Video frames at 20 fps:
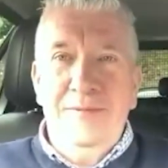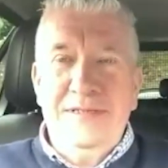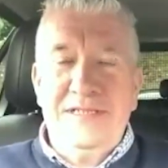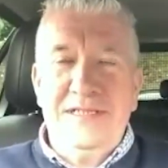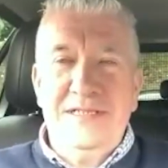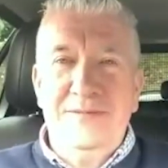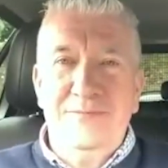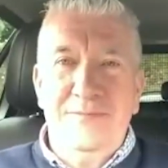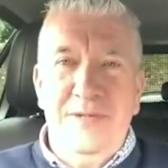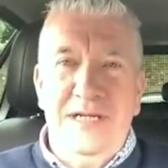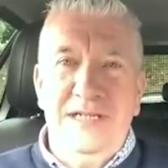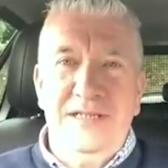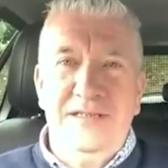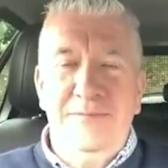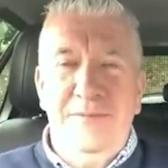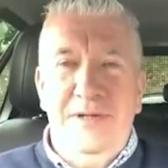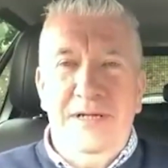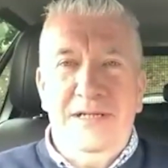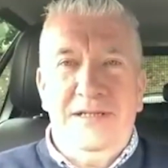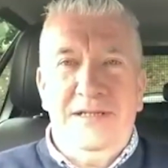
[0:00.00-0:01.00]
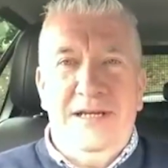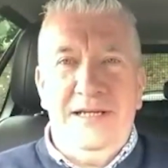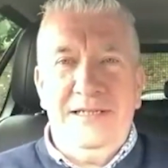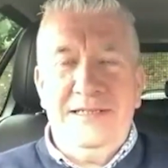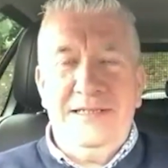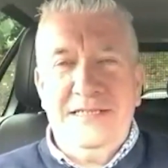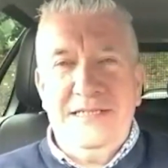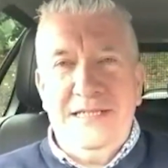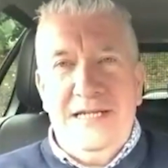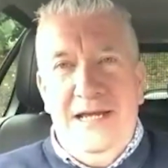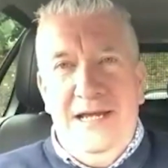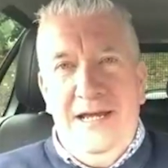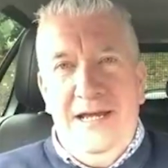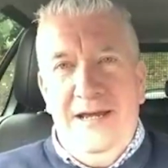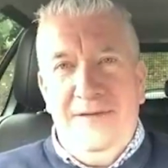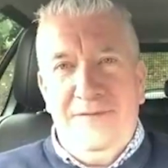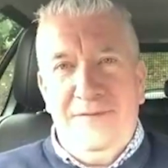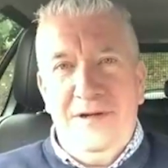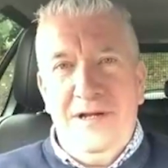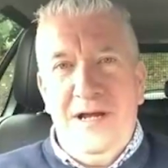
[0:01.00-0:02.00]
Listen, many thanks
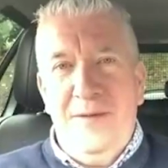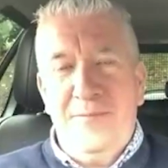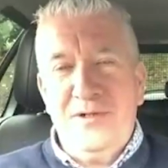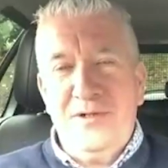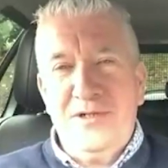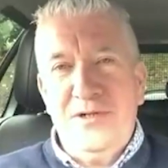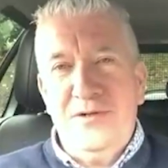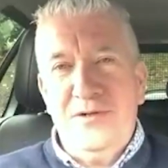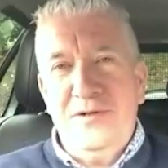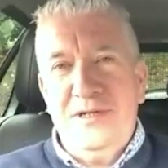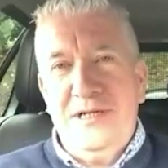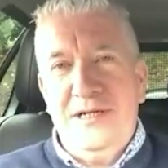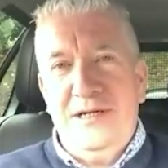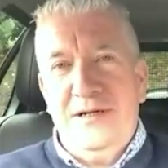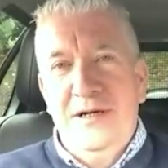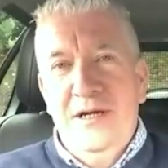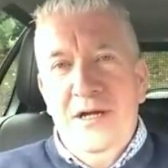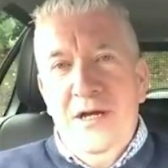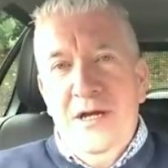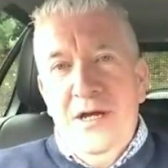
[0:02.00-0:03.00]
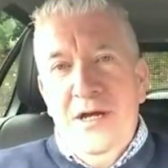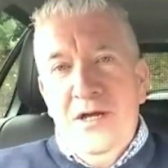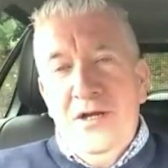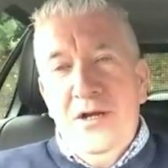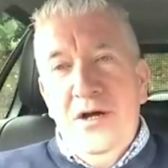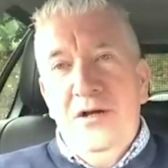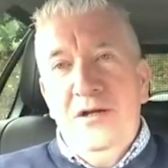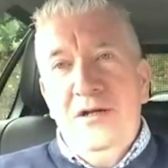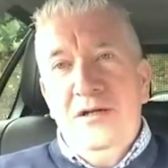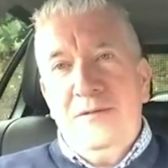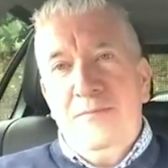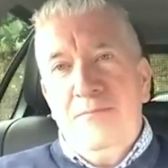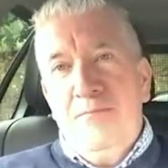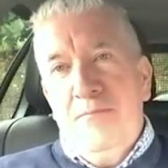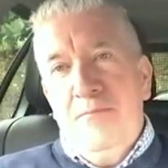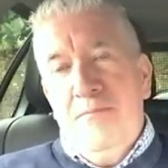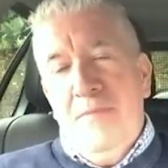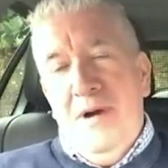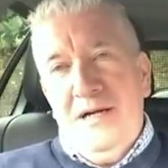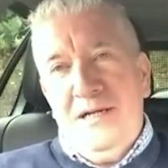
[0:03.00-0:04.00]
for the opportunity here. Oh, look,
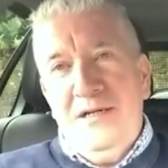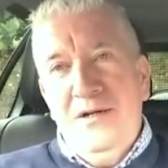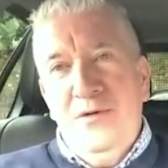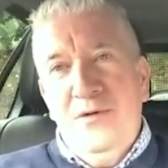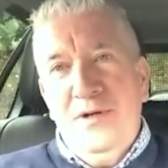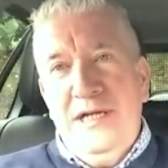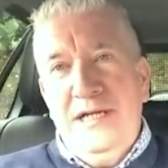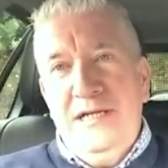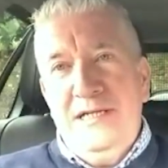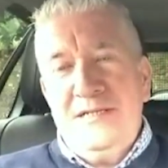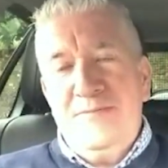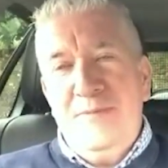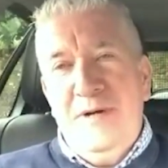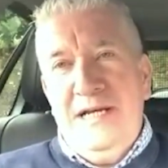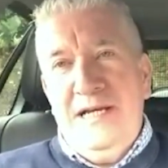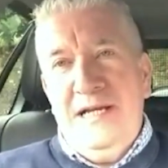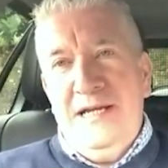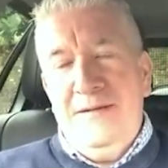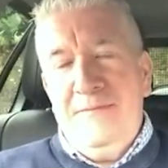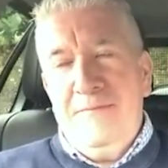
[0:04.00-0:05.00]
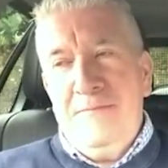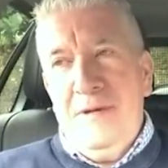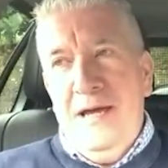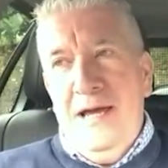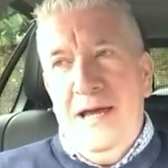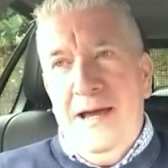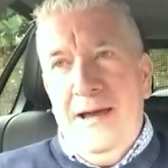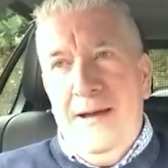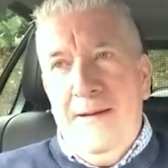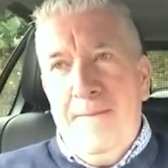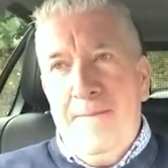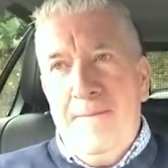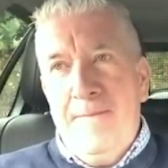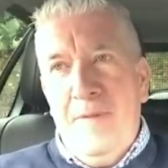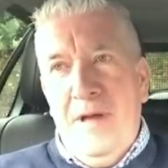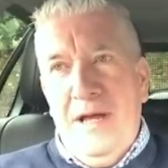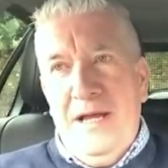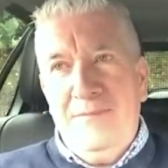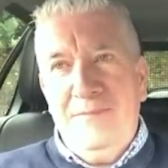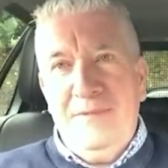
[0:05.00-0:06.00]
Martin O'Neill is my name.
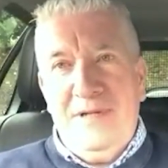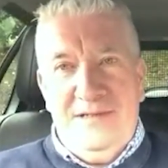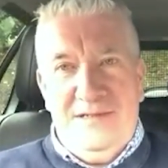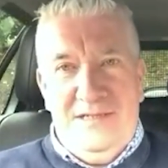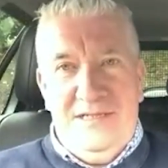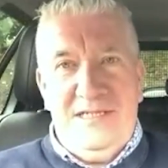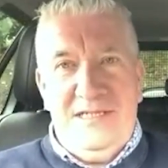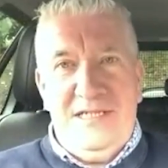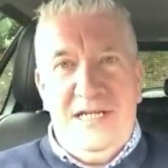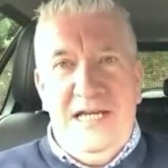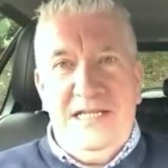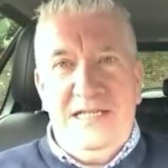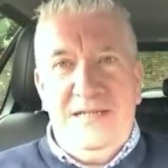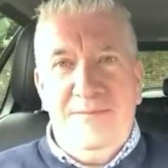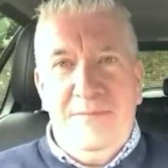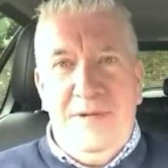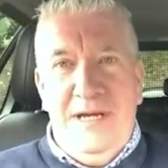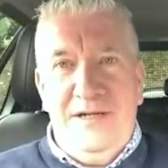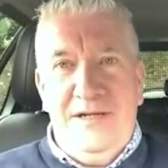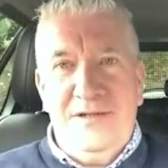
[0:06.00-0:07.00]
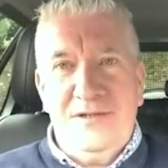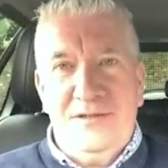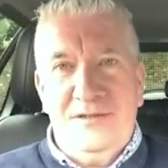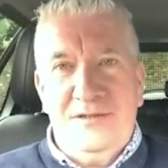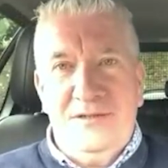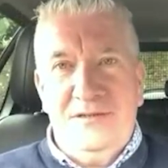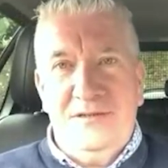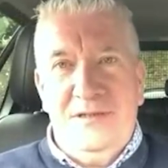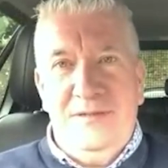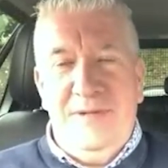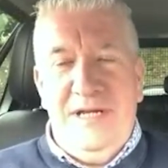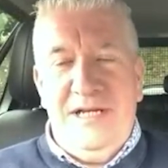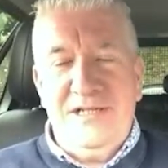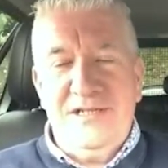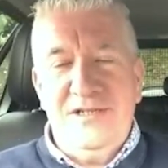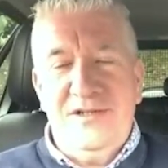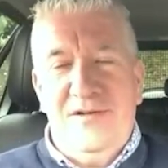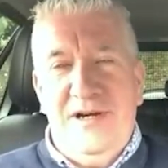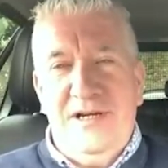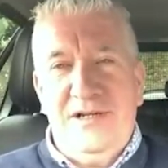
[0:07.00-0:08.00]
I'm, as you said, the
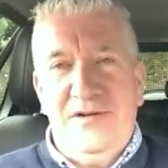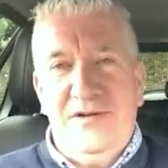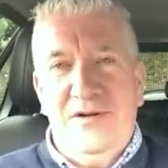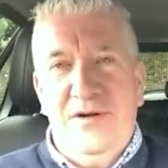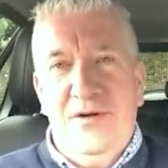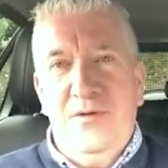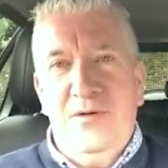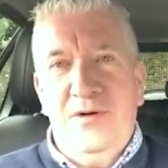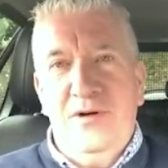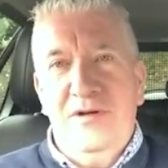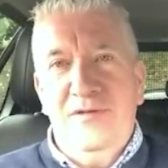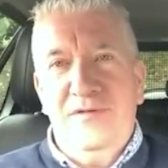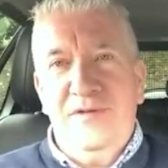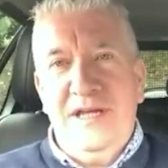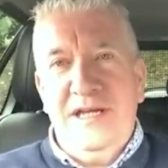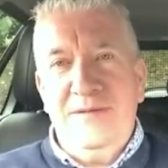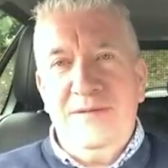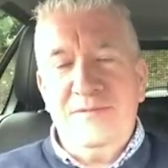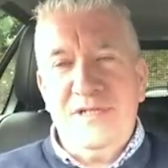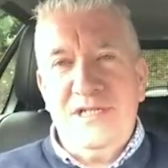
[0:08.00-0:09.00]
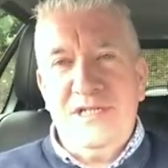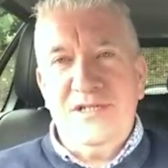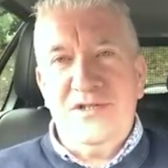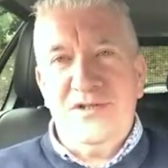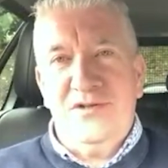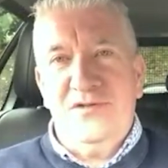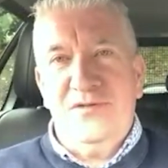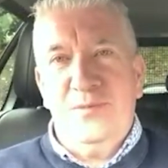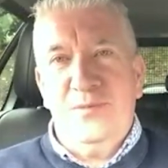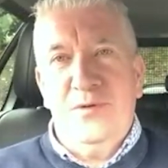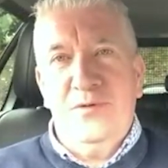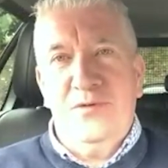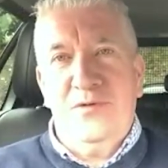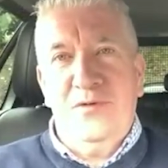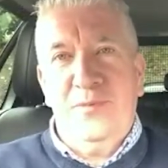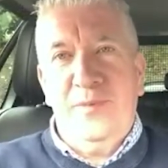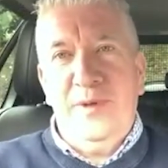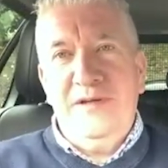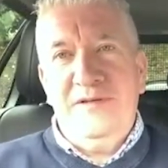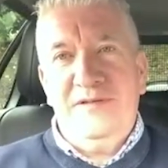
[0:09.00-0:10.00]
managing director and owner of AMG Insurance
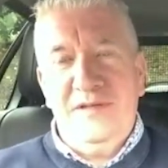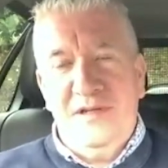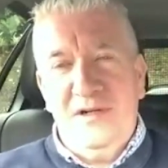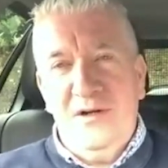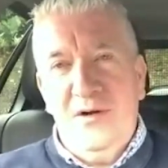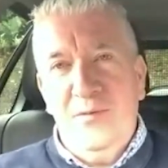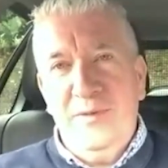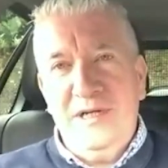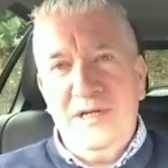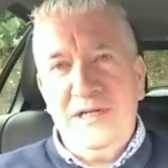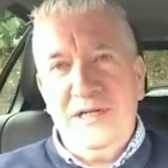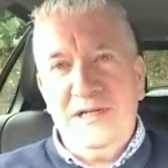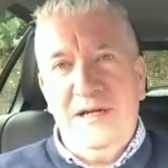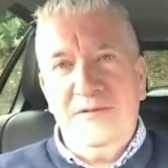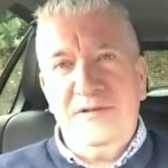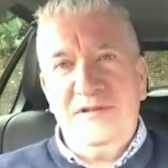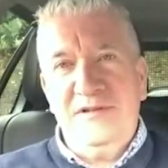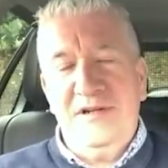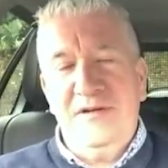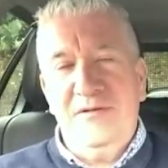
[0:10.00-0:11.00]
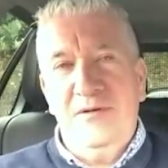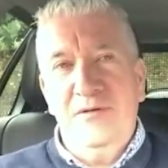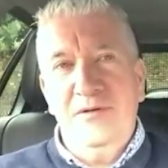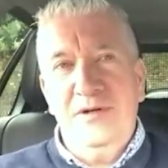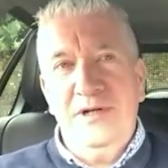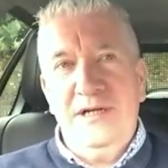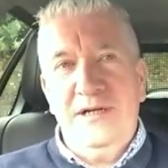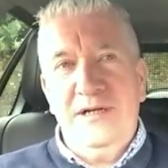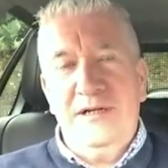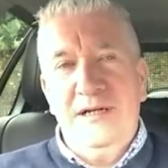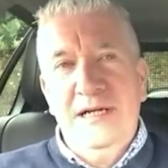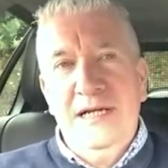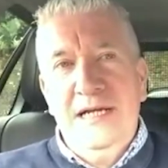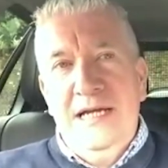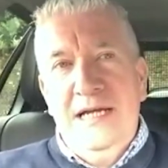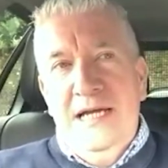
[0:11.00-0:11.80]
Brokers based in Omagh, County Tyrone here.